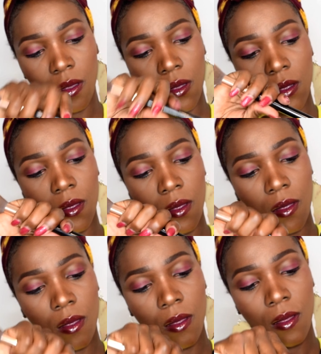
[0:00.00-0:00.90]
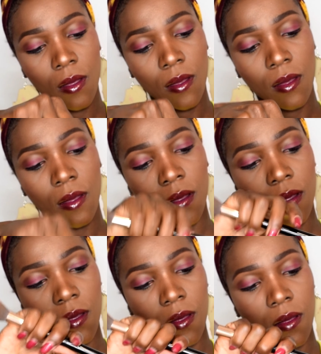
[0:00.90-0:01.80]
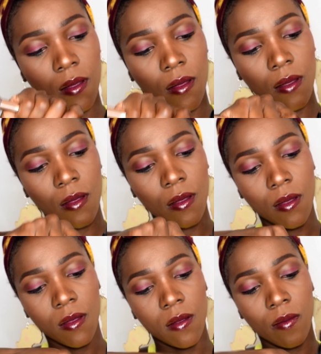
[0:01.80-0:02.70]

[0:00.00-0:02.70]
(silence)